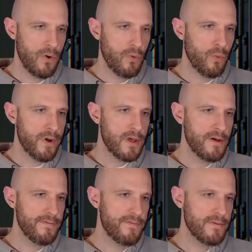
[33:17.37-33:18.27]
What
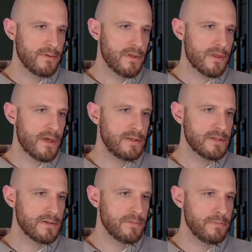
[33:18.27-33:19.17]
if the
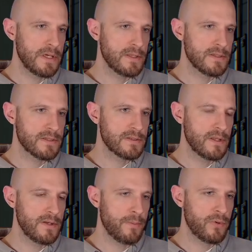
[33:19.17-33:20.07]
center means the
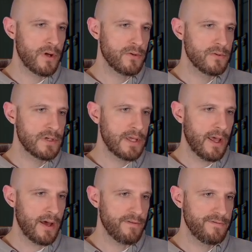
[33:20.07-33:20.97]
number I already
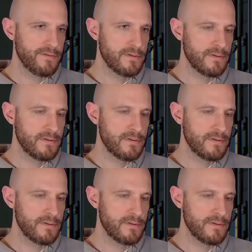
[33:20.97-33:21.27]
have,